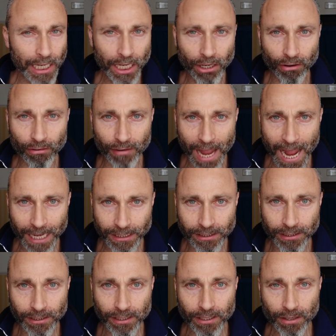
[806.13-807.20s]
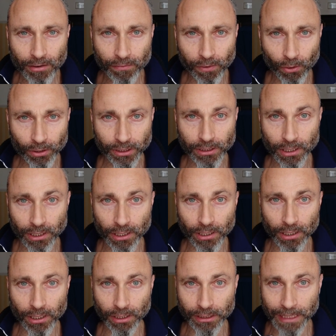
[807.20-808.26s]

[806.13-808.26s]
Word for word: incorrect for the